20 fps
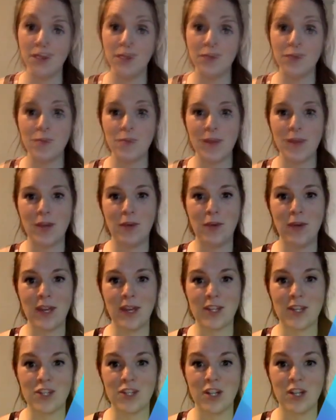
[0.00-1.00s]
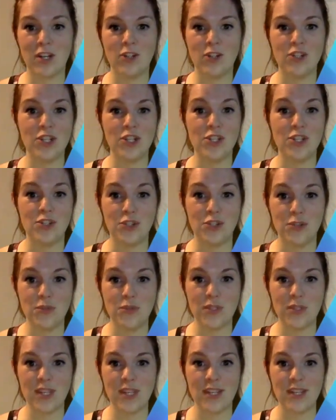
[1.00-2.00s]
Those are my quick Shakeology
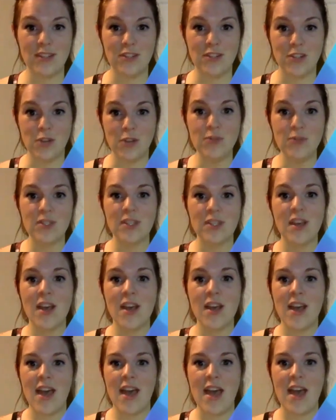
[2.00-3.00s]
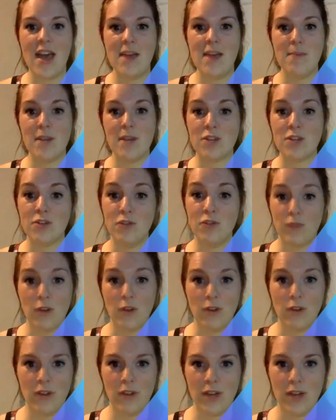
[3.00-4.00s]
do's and don'ts, and make sure you
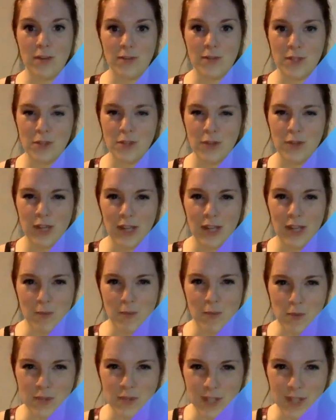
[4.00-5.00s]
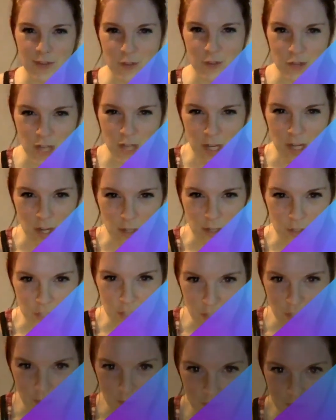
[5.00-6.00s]
follow them so you can get the most out of your
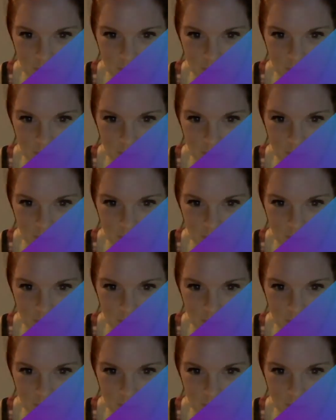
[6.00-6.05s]
Shakeology.